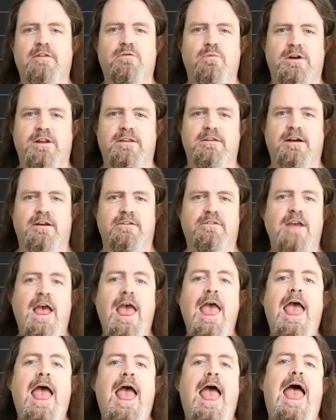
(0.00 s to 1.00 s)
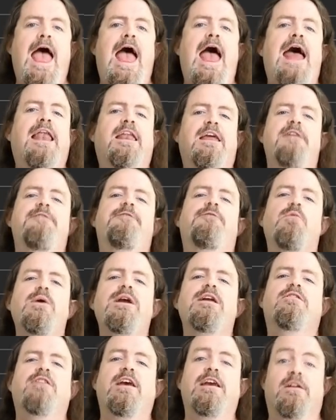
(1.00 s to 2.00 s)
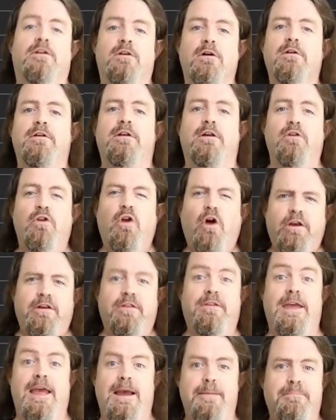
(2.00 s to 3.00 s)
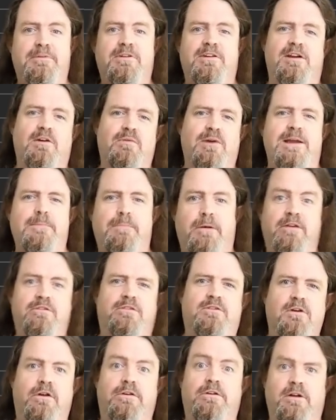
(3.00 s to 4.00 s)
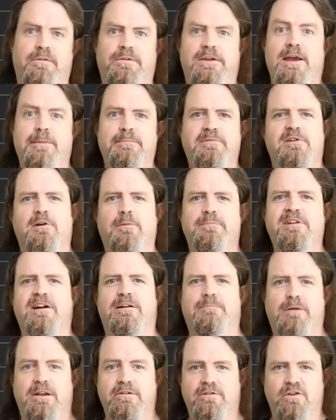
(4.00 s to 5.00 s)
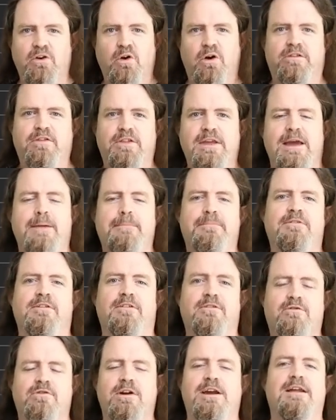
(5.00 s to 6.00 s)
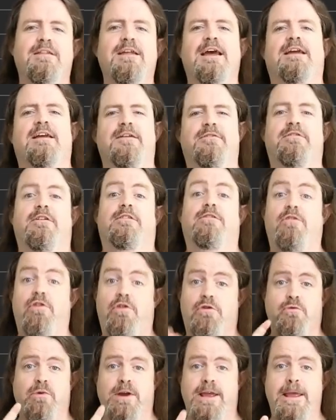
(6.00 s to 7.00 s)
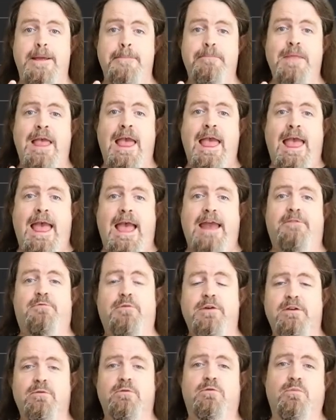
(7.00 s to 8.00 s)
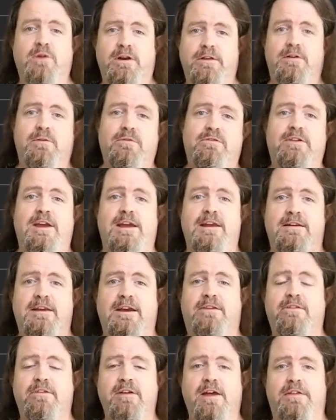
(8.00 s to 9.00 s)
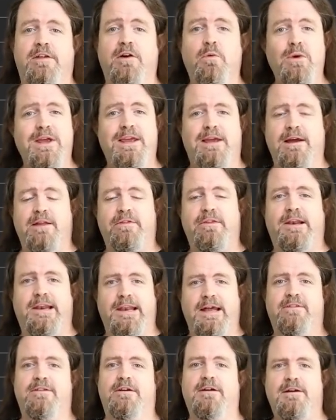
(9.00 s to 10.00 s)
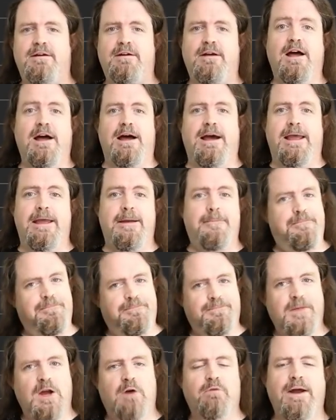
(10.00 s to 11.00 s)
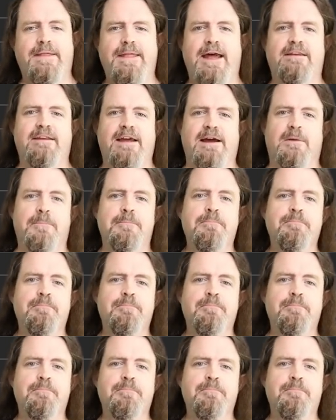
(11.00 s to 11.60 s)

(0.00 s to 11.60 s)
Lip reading: what it does. And if we take not the empty array plus not the empty object plus not the empty string, that gives us three. And if we use one of those to index the other, we get the letter I. Write that down.